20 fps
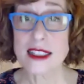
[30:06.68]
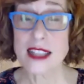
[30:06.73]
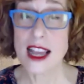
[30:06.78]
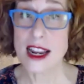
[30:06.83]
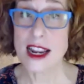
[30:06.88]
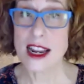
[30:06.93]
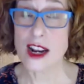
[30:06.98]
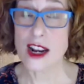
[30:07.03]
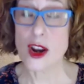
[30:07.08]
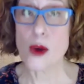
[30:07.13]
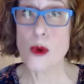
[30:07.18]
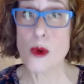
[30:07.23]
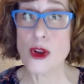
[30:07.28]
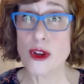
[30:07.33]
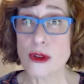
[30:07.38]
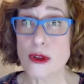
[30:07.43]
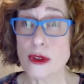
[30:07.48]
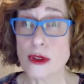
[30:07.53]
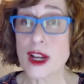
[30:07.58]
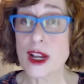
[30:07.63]
And I know when
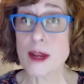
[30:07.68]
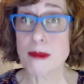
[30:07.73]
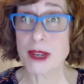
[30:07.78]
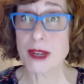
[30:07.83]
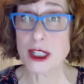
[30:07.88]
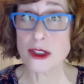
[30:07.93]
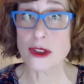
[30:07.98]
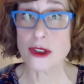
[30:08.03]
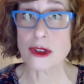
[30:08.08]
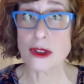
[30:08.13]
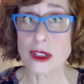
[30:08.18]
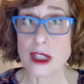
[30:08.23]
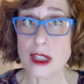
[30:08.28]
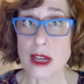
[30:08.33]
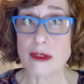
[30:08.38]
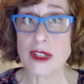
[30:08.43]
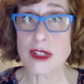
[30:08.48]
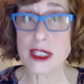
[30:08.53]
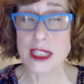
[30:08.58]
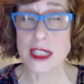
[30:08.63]
you look at pictures
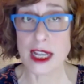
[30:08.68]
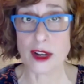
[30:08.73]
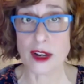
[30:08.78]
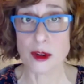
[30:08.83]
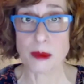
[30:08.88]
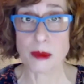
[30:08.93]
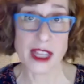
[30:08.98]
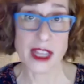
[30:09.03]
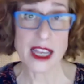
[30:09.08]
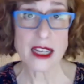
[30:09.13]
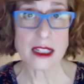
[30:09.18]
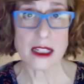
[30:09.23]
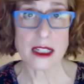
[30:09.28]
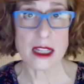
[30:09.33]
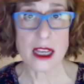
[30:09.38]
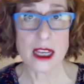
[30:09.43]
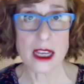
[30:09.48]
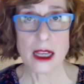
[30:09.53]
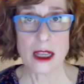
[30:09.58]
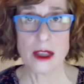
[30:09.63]
of a Seder plate,
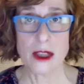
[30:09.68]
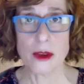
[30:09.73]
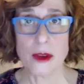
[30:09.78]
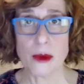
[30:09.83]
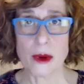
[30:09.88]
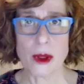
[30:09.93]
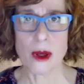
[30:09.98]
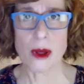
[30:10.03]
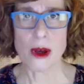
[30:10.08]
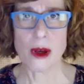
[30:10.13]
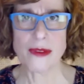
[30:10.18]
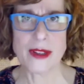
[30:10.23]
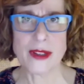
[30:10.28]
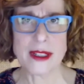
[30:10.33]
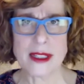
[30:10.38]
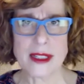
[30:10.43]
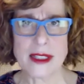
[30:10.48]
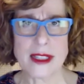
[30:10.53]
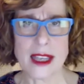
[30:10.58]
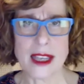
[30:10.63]
you will
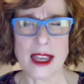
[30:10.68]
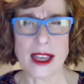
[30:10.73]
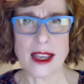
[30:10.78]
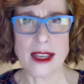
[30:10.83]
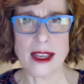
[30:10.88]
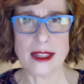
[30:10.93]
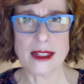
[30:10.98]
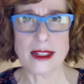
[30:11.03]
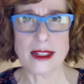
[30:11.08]
often see